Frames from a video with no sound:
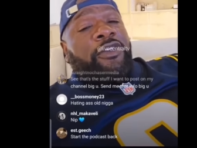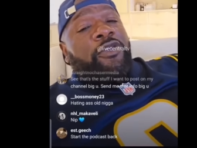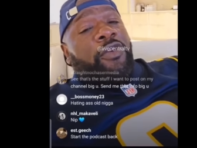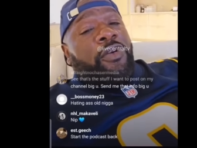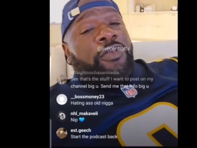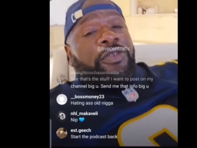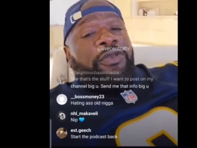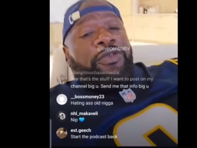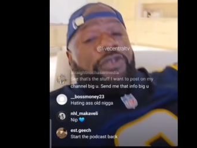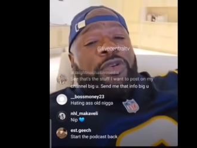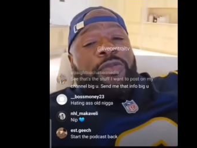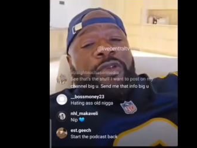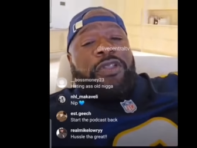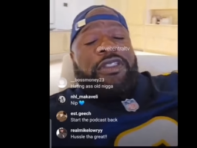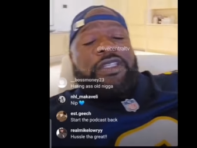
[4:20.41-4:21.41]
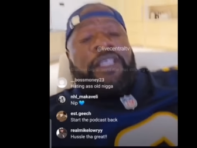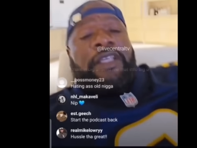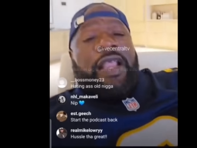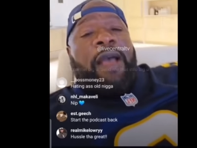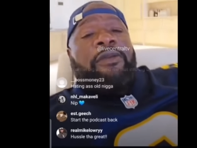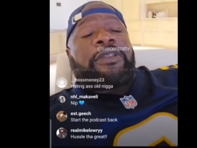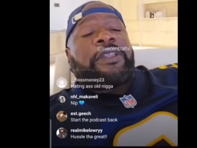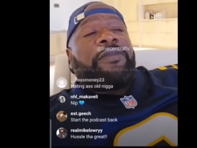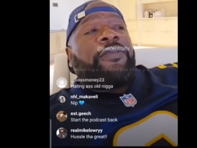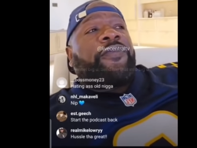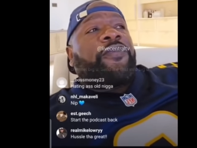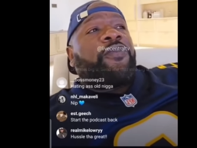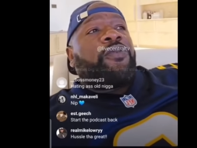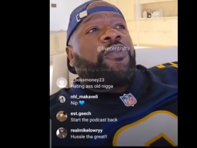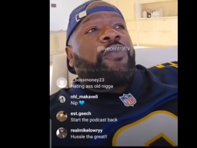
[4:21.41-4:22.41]
Go on YouTube, you'll see it. I was giving
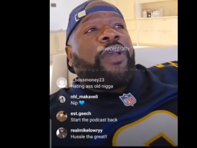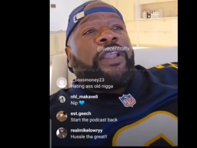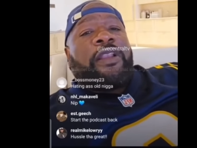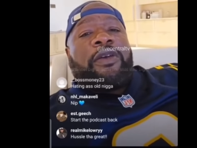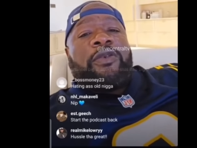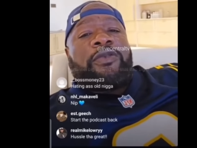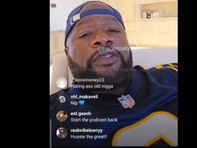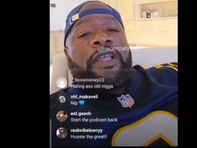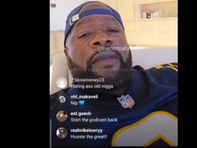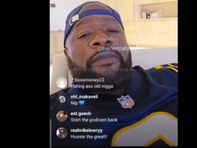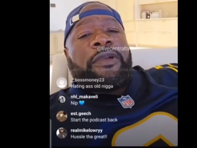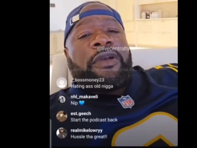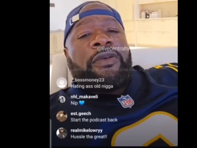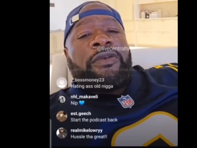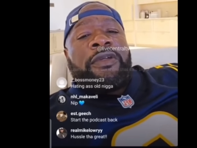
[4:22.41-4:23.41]
food away a long time ago.